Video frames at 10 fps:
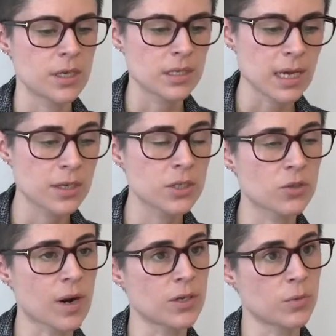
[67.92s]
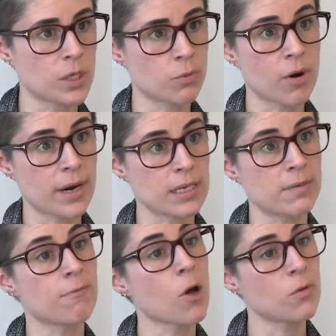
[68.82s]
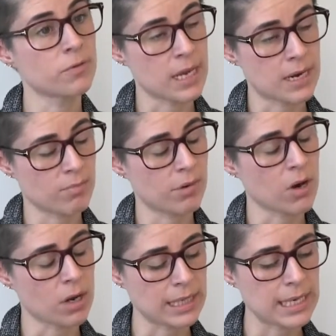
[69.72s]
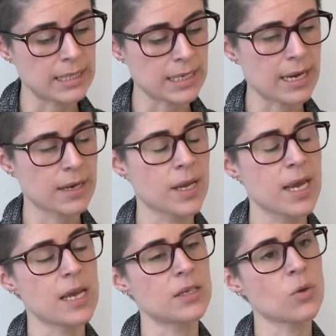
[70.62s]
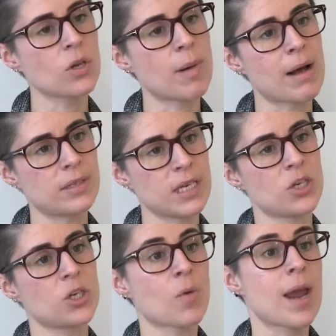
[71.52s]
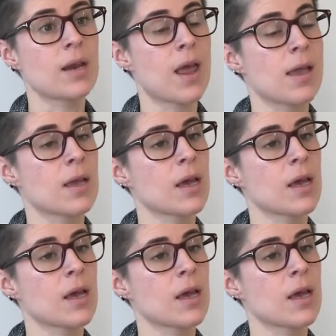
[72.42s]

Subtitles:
The second strand, which Warwick is involved in but not leading, is all about teacher training